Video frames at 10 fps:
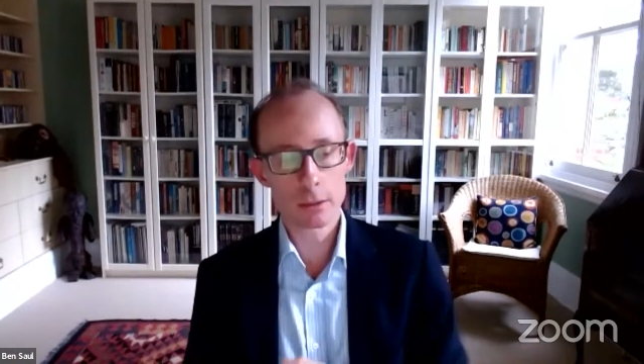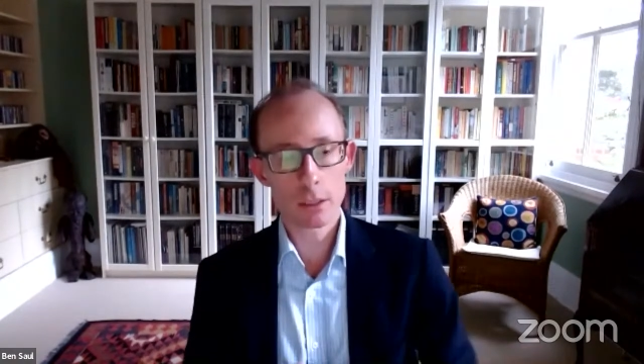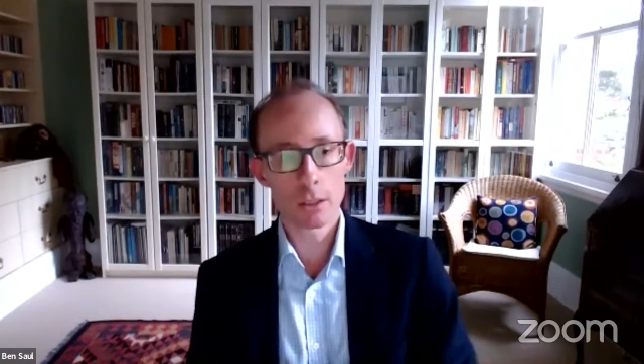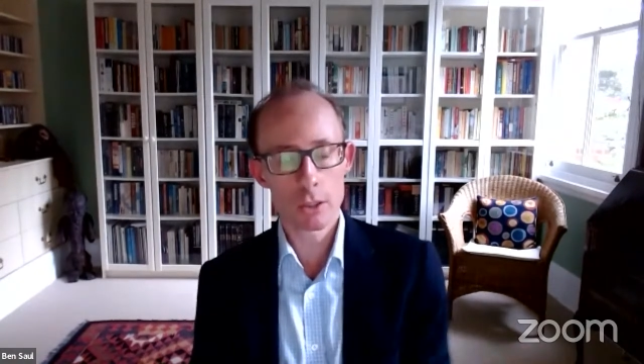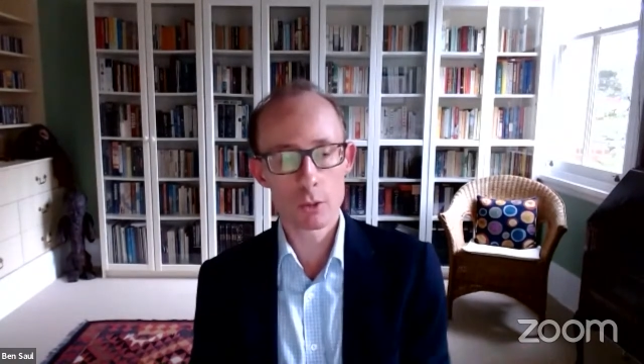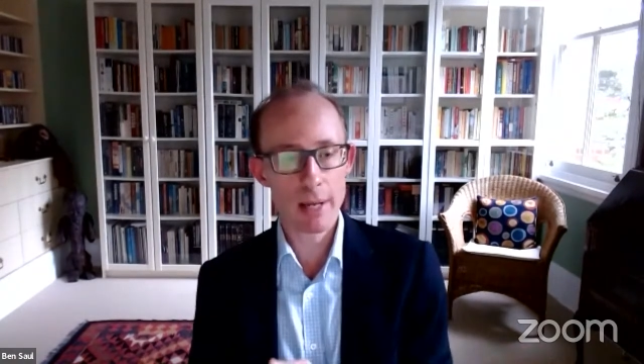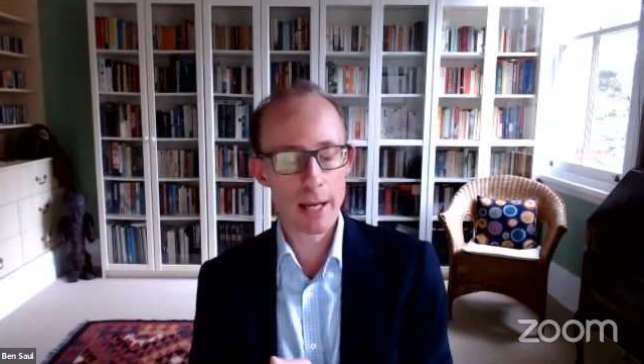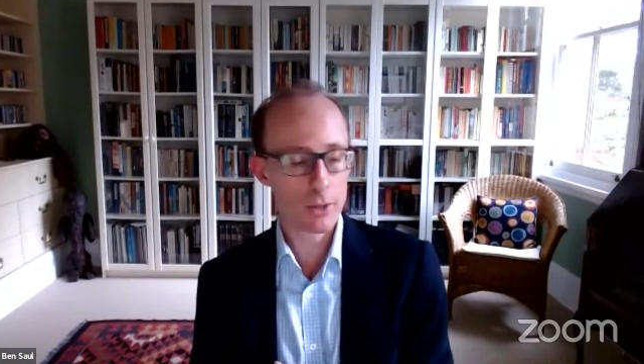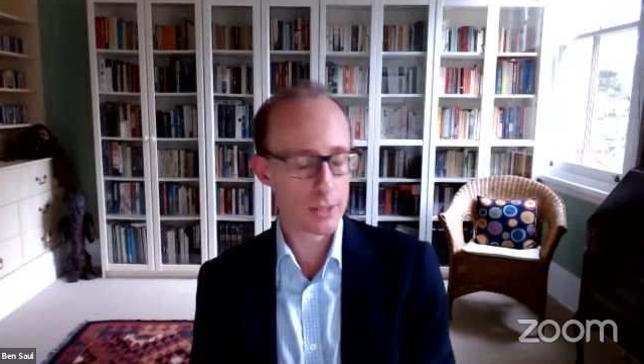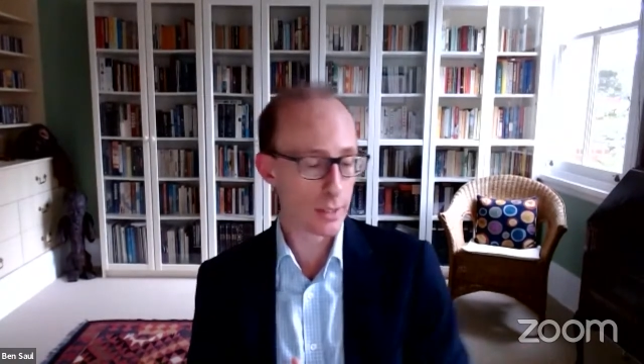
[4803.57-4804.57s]
colonial
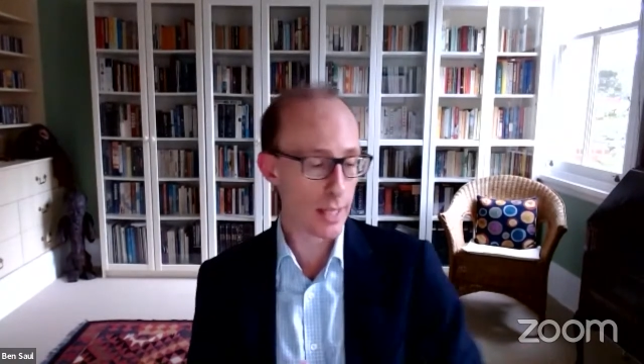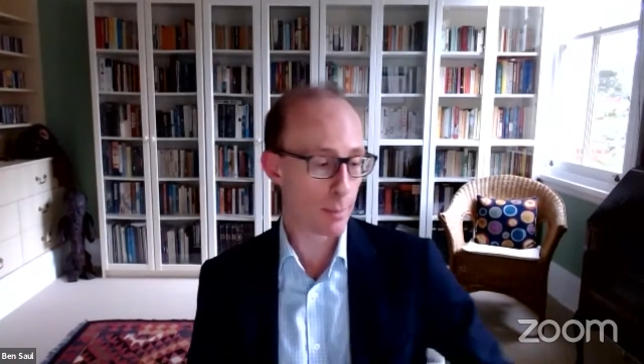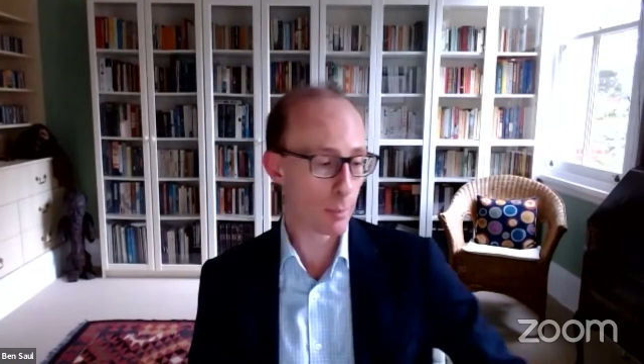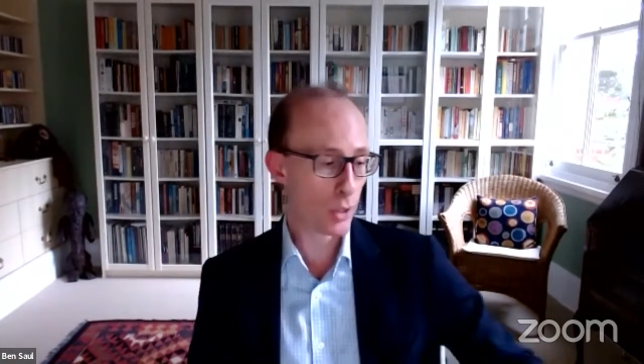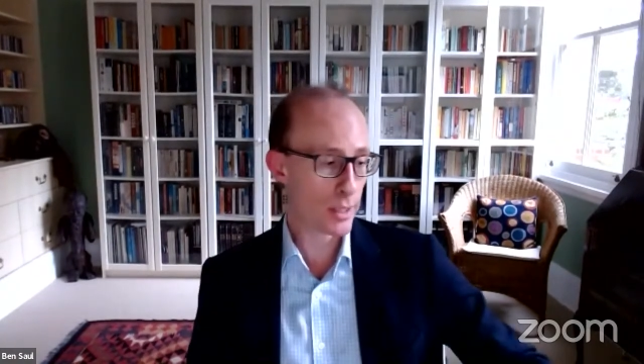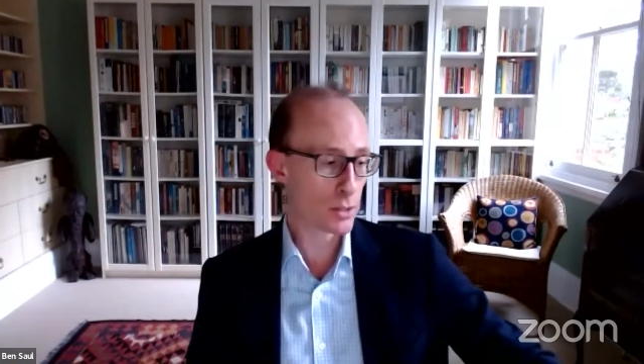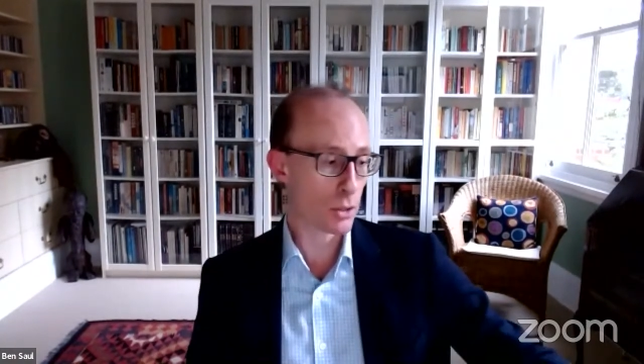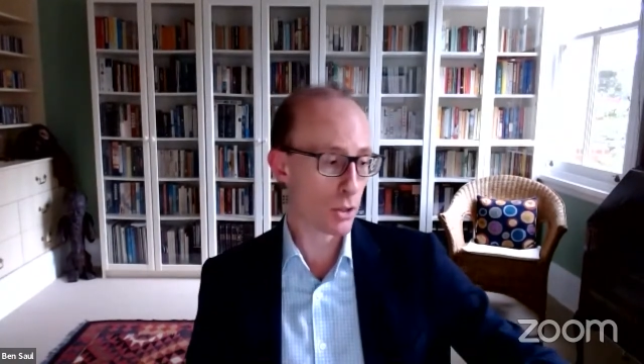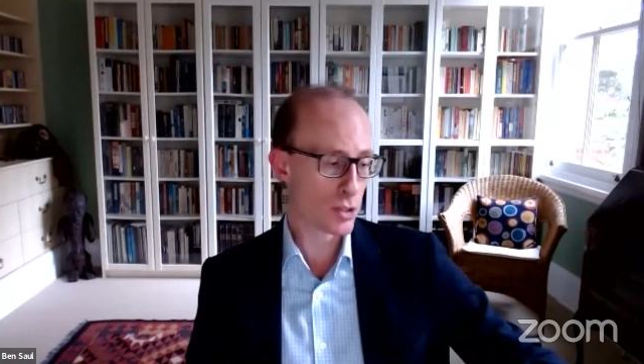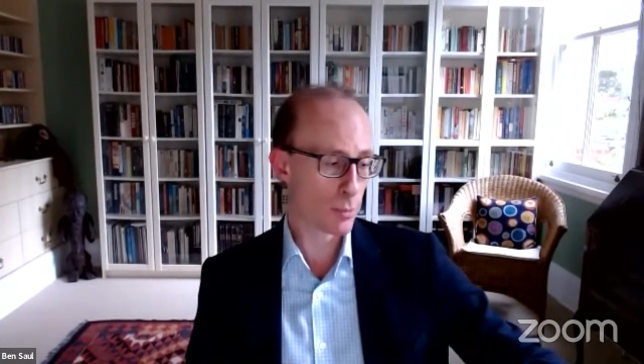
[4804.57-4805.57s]
powers at that point.
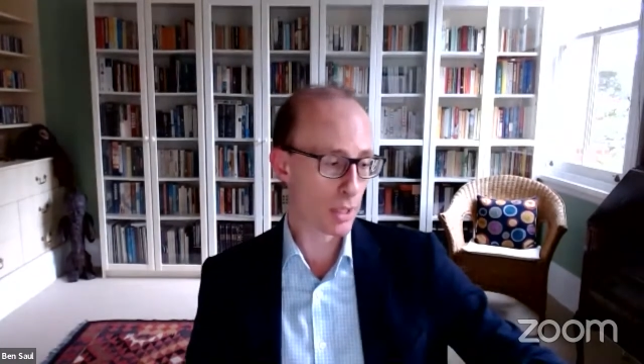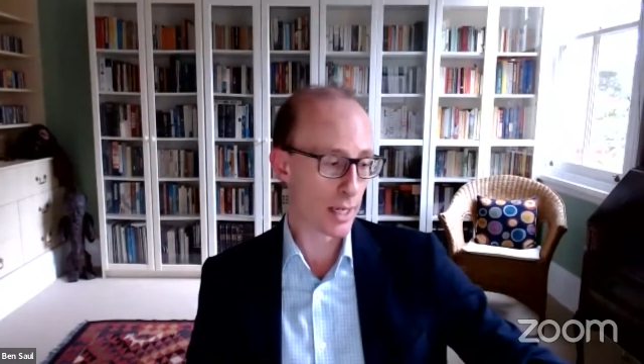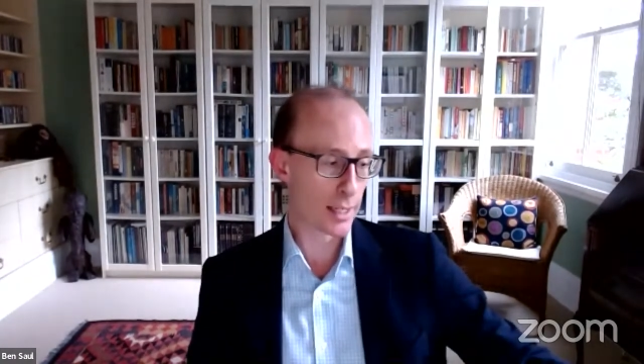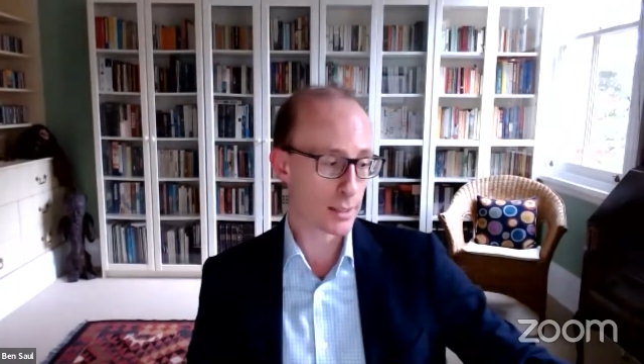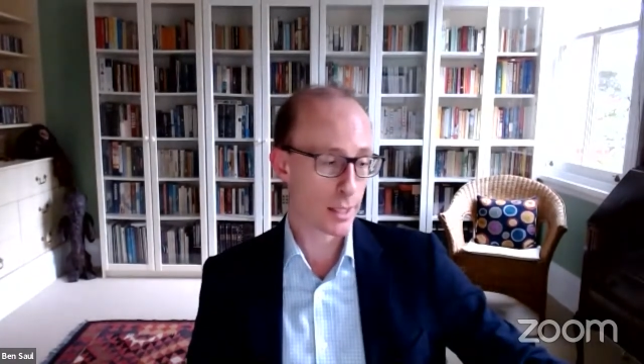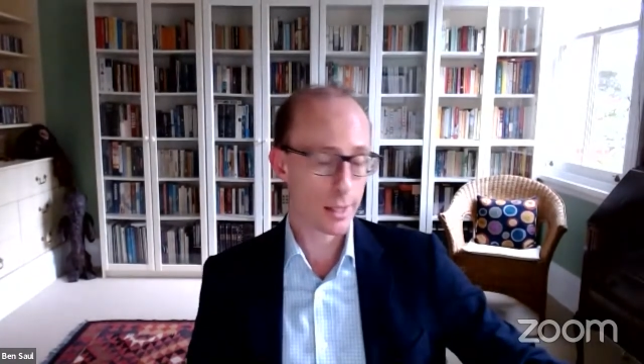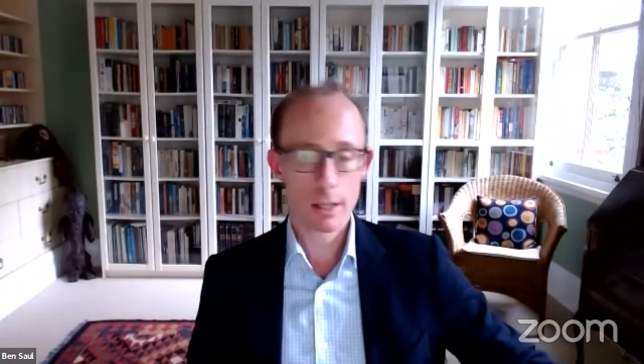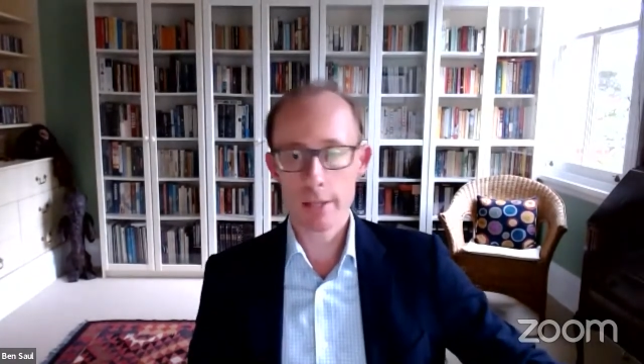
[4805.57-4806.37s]
So no surprise